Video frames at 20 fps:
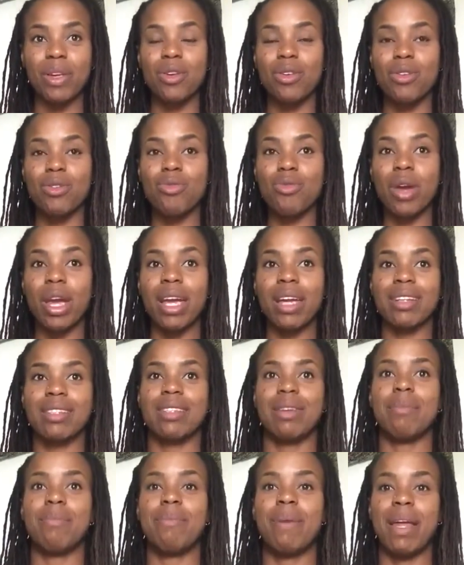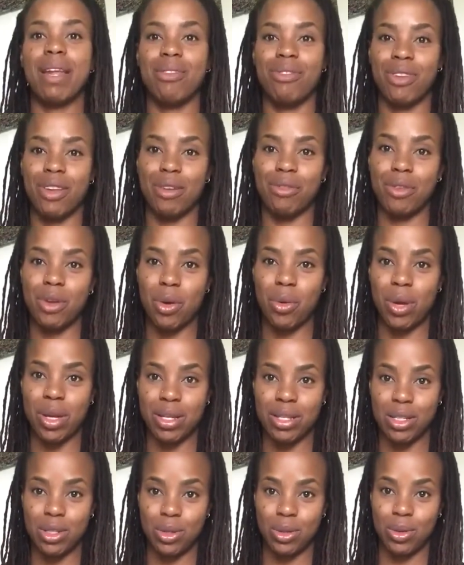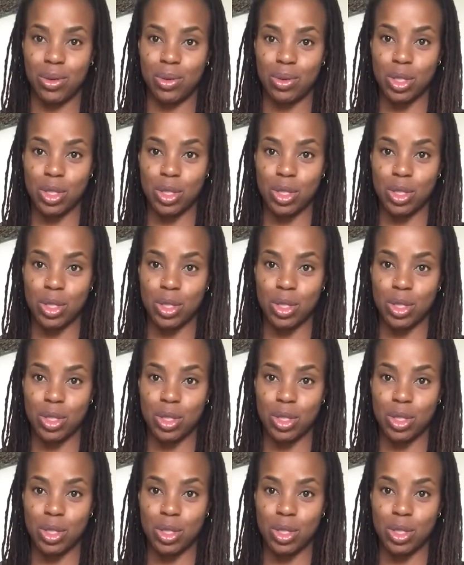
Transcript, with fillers: great benefit of going to